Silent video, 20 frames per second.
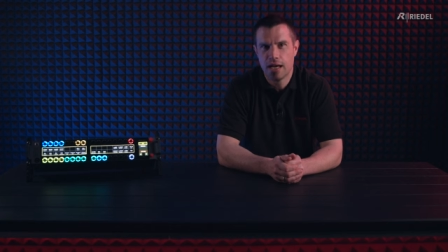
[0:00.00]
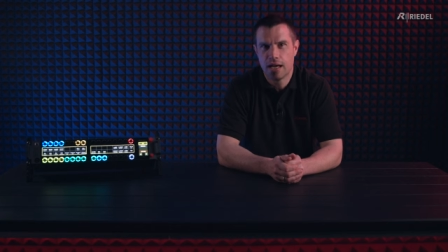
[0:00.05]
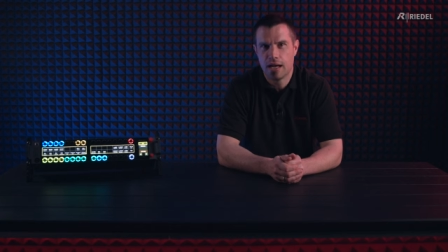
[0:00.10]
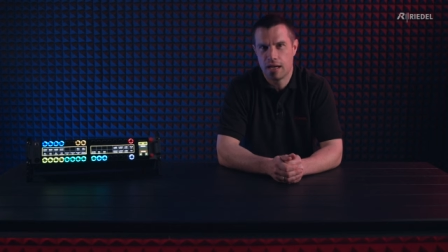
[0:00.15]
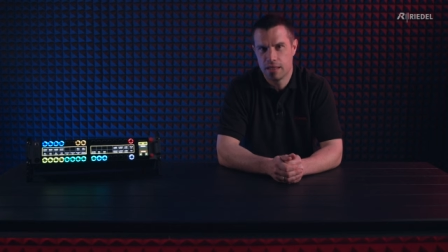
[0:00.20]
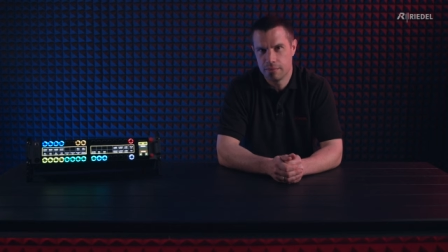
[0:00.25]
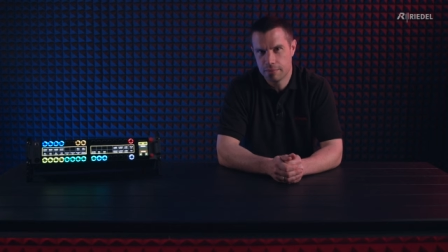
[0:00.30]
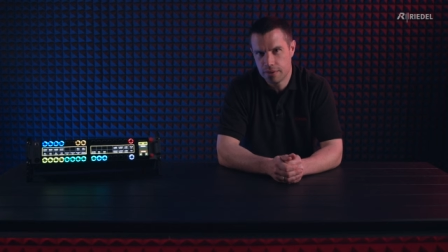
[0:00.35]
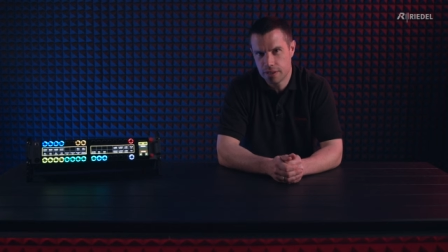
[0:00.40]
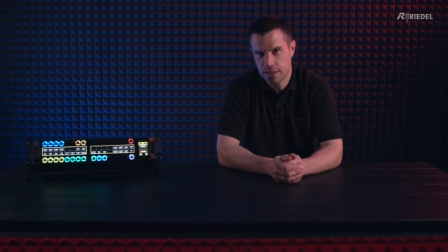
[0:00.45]

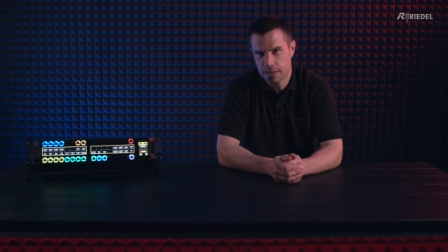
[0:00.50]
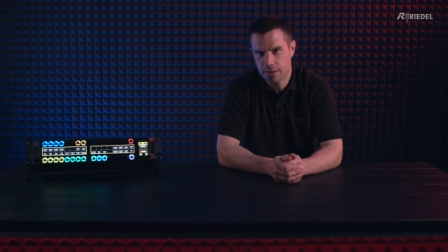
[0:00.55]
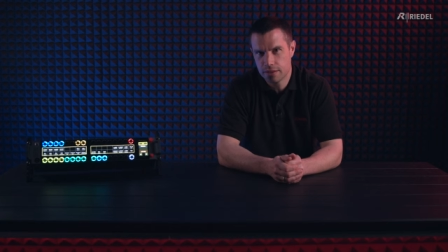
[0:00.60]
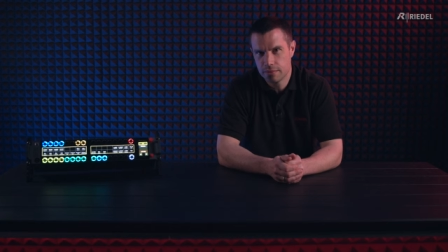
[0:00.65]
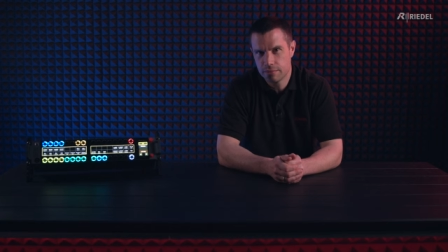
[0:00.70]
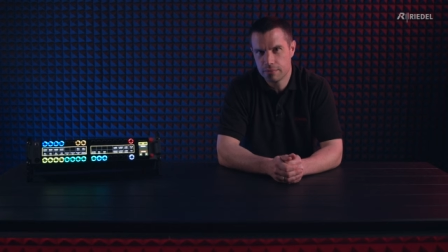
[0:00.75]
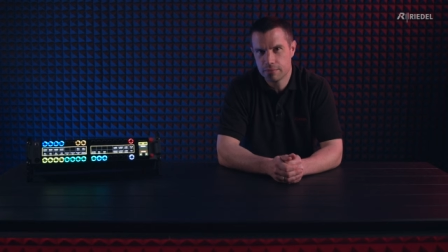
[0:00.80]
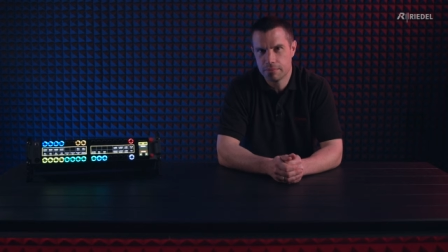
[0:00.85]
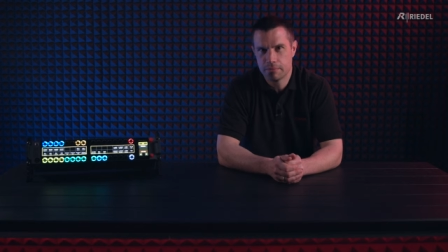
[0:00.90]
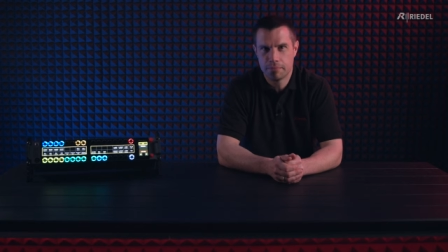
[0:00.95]
unplug
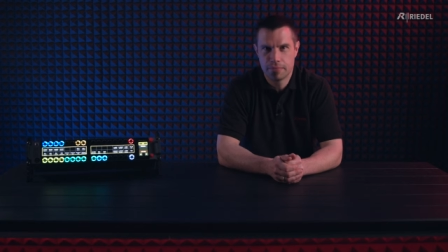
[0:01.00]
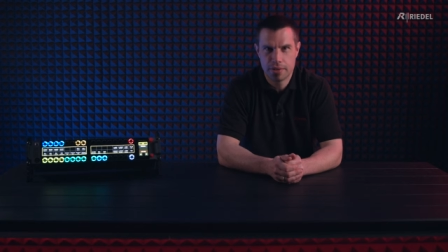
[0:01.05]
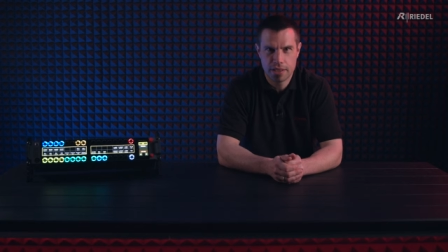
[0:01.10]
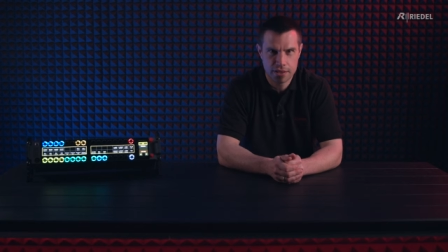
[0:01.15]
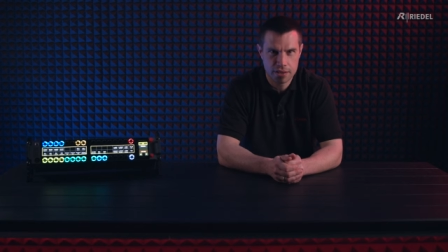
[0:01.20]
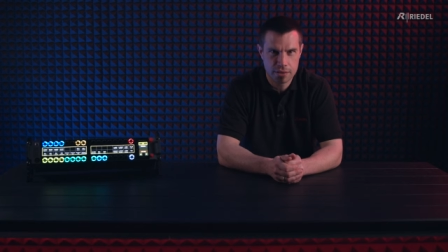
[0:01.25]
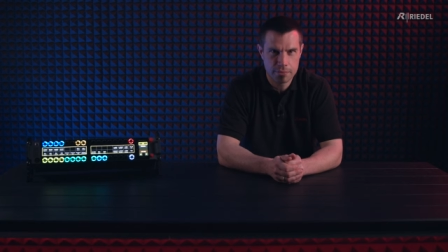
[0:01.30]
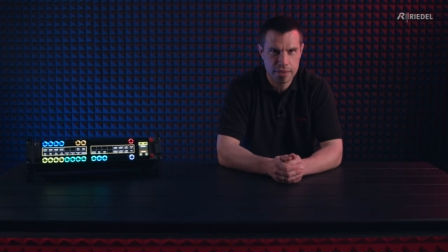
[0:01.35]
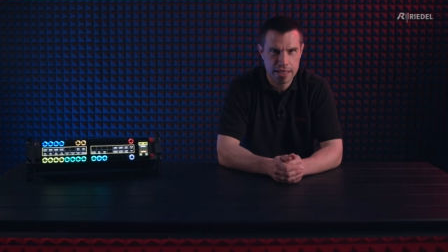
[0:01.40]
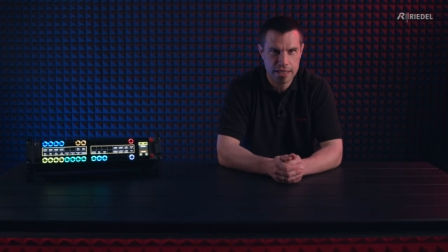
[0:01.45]
them,
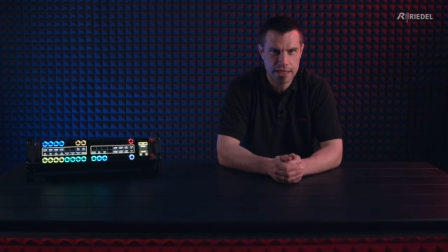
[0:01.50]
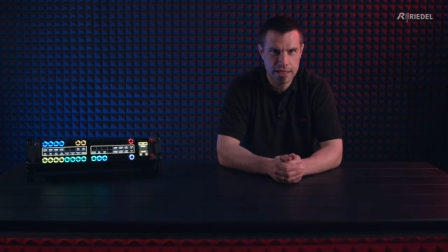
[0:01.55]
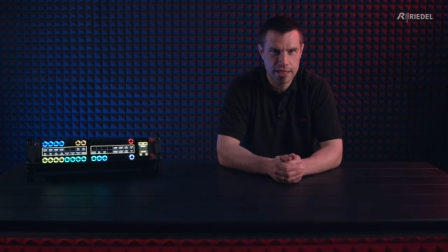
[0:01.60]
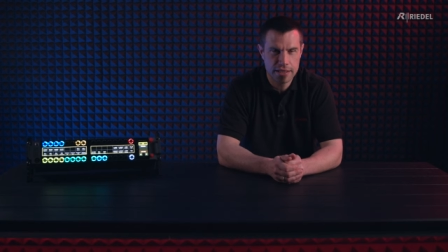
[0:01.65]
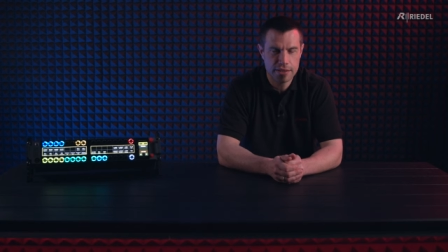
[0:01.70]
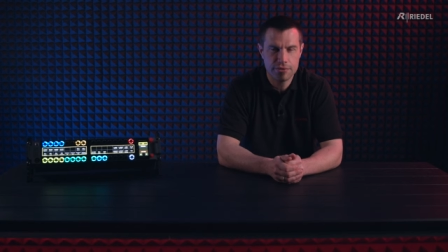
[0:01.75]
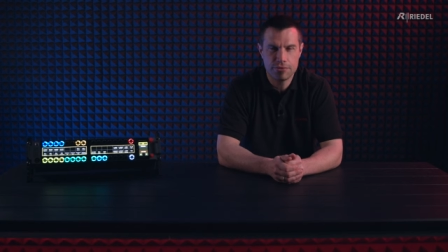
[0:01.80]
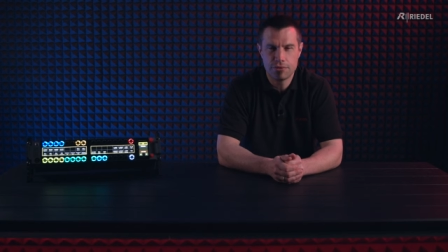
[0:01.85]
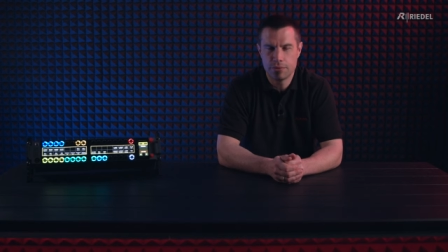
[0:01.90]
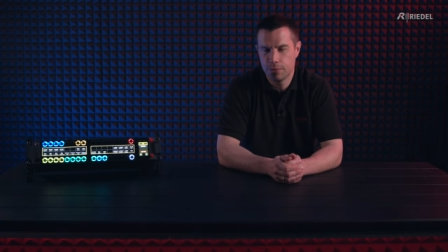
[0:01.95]
plug them back
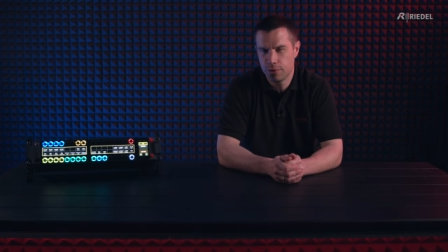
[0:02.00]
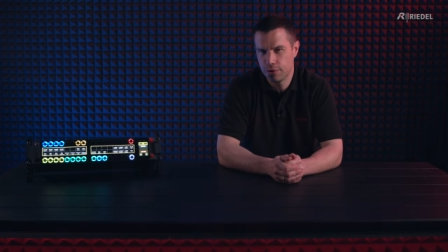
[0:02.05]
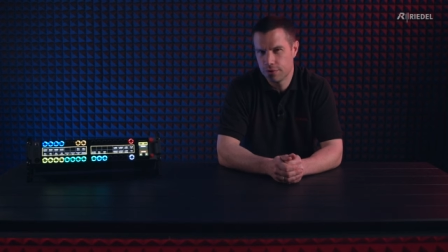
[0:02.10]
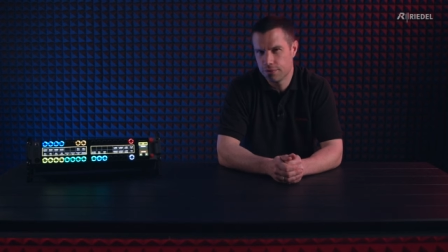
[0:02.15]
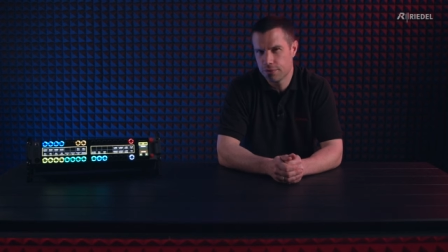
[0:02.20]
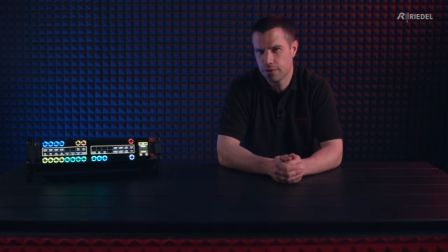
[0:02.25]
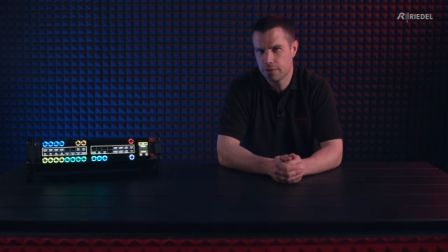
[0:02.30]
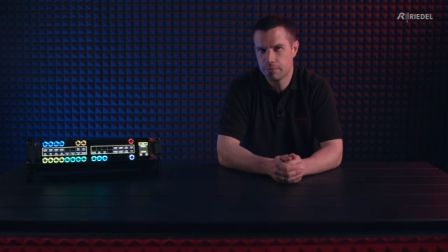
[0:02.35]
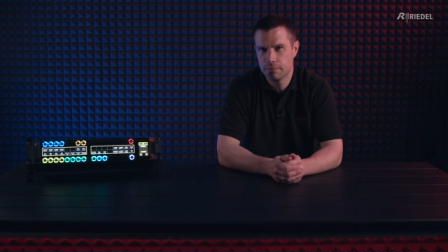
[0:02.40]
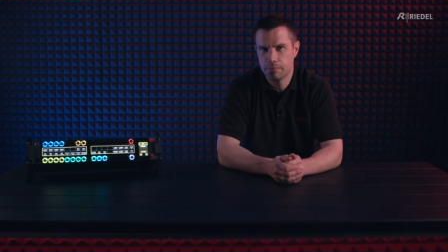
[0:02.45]
in, remove
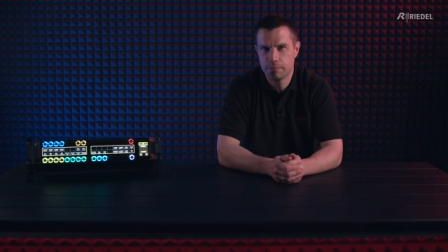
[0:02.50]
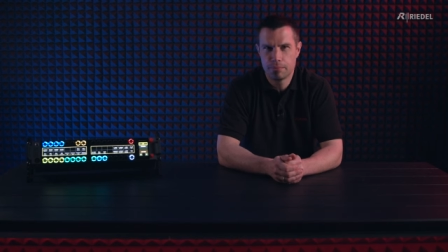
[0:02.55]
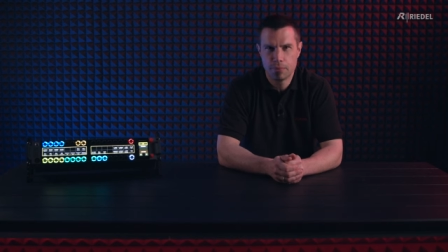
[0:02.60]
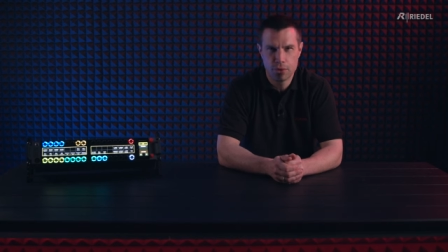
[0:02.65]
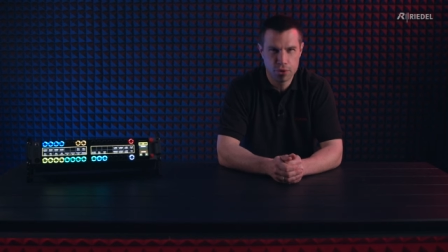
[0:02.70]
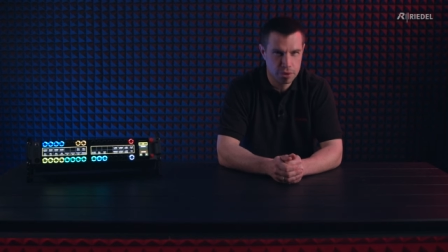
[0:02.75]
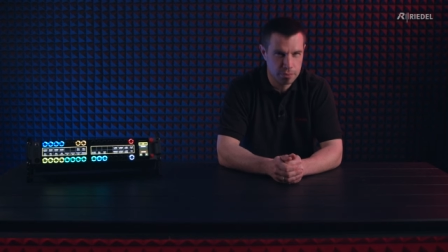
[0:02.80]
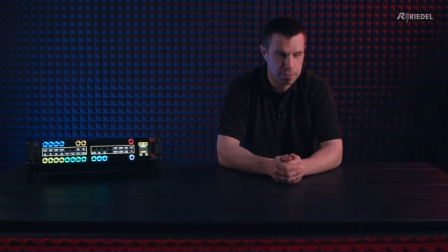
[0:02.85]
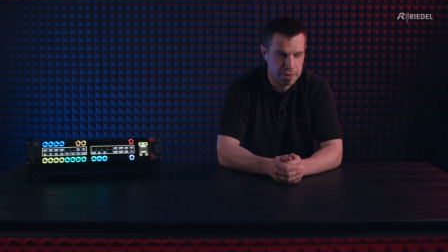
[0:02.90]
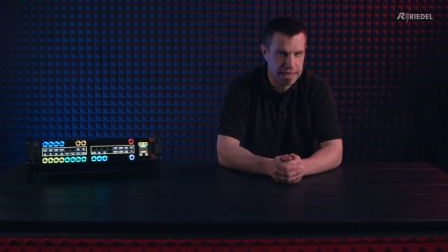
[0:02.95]
them,
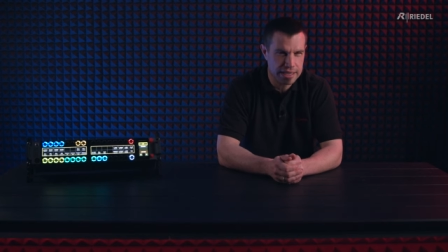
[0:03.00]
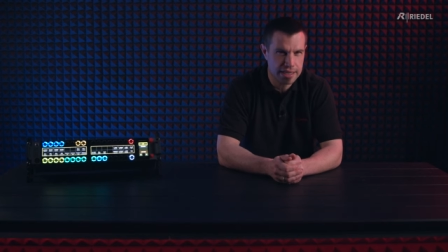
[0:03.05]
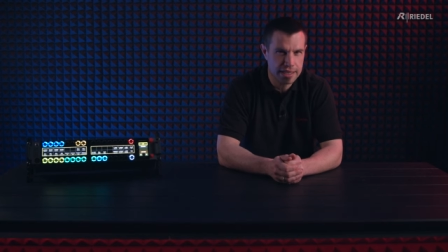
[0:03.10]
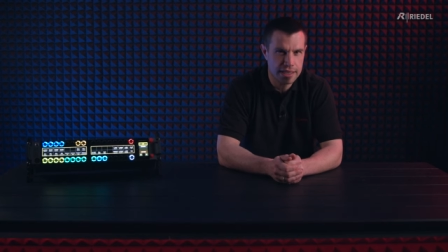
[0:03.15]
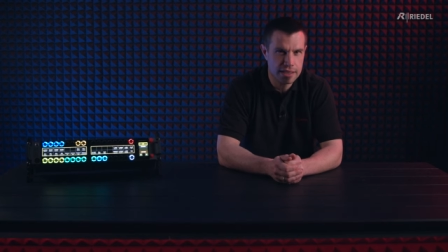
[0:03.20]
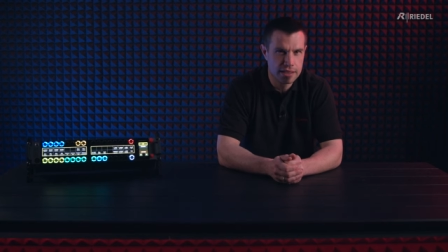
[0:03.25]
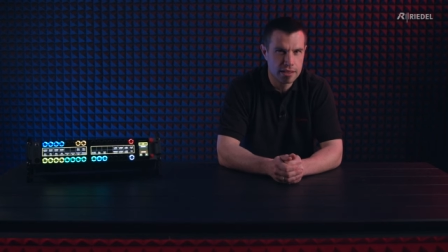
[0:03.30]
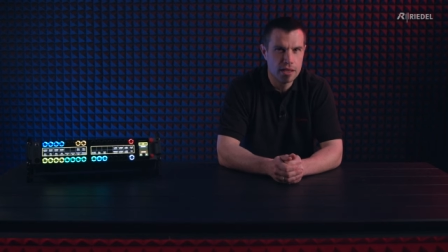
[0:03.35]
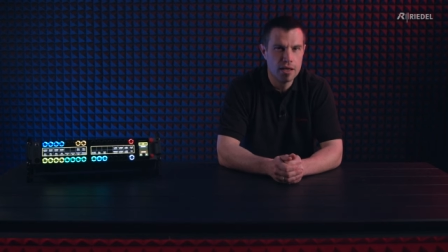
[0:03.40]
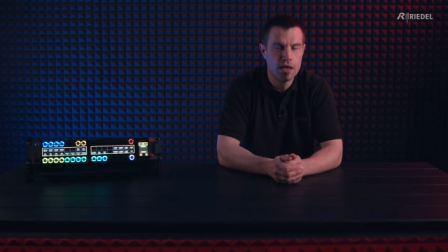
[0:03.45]
put them back
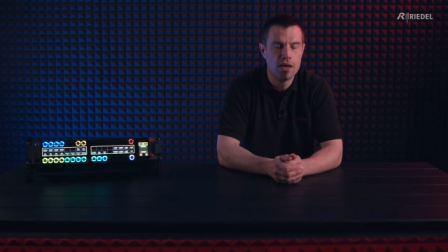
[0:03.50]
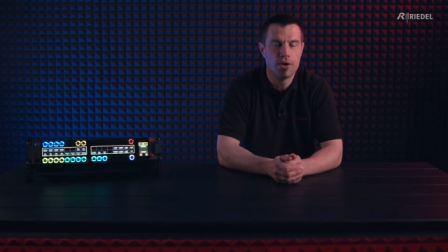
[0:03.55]
in,